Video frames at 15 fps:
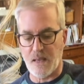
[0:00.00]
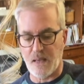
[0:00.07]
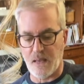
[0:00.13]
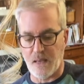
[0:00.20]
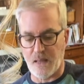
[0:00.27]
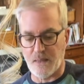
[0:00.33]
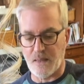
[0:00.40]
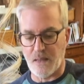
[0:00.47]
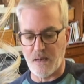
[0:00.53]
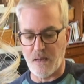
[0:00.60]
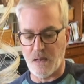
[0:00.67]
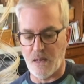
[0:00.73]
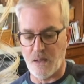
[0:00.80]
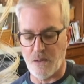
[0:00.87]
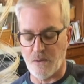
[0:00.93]
and then
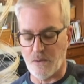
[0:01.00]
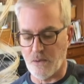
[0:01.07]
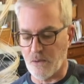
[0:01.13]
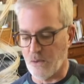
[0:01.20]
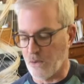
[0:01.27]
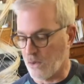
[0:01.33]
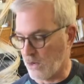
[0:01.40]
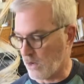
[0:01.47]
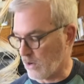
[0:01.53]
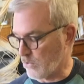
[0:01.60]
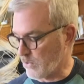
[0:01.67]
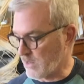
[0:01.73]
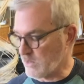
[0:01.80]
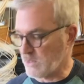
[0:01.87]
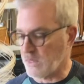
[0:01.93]
I'll
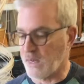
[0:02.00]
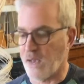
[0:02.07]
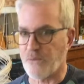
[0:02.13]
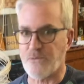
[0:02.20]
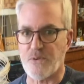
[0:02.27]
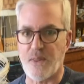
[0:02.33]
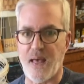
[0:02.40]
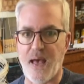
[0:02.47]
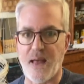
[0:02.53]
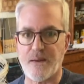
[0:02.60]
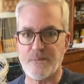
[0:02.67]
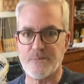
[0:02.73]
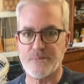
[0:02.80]
rinse it after that.